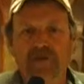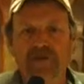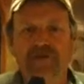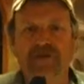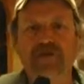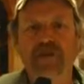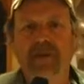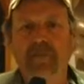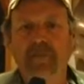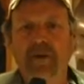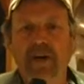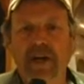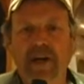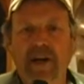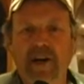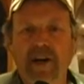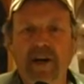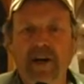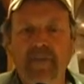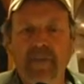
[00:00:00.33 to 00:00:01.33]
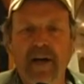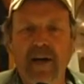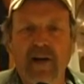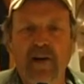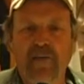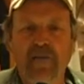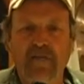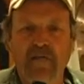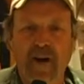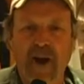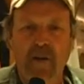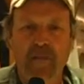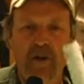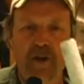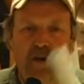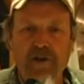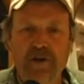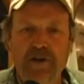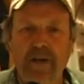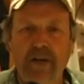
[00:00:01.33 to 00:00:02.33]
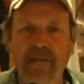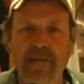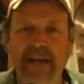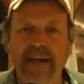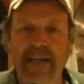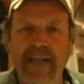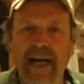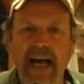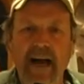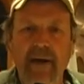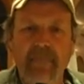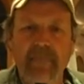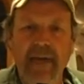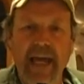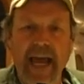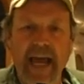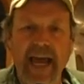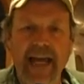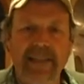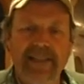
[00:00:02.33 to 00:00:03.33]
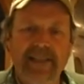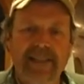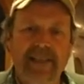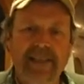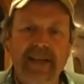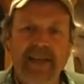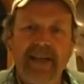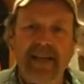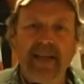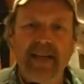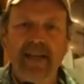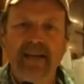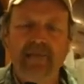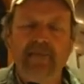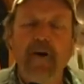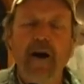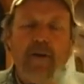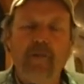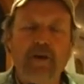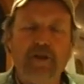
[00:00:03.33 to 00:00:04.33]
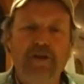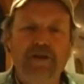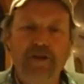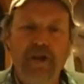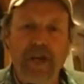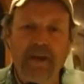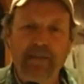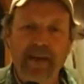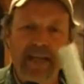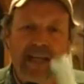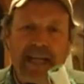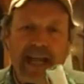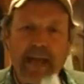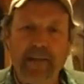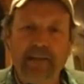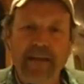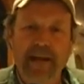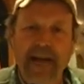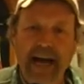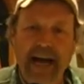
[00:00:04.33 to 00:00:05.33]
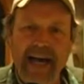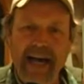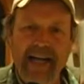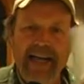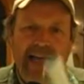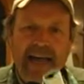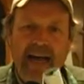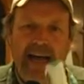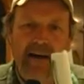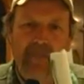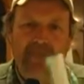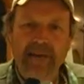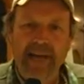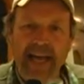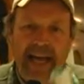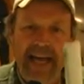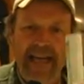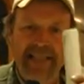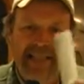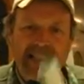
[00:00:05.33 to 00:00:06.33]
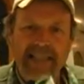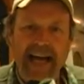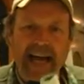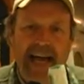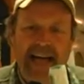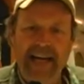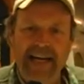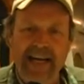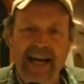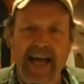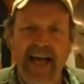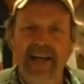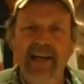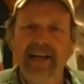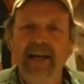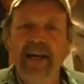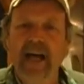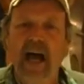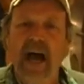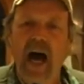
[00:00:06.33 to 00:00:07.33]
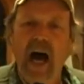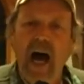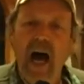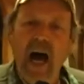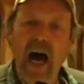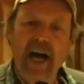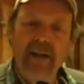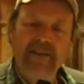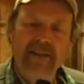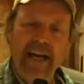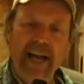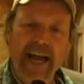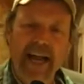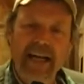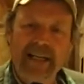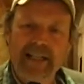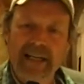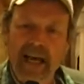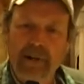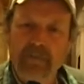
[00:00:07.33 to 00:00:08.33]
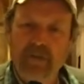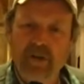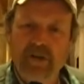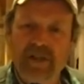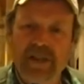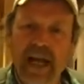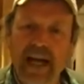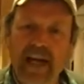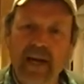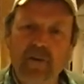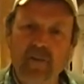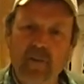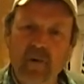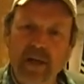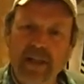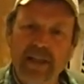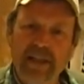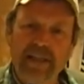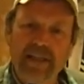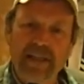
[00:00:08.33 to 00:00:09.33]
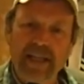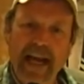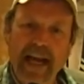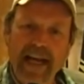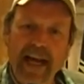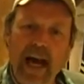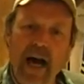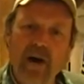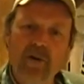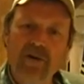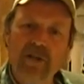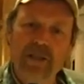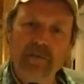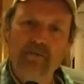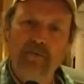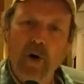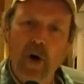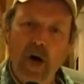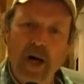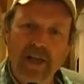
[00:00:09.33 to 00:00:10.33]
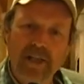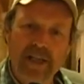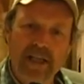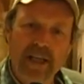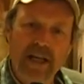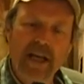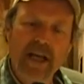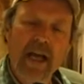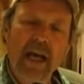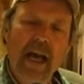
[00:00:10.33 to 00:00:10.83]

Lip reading: Jim Canarium here, Farmer Jim at Comcast, Farmer Jim at Cape Cod Comcast.net. Today is April 2nd. We're at the State House in Boston.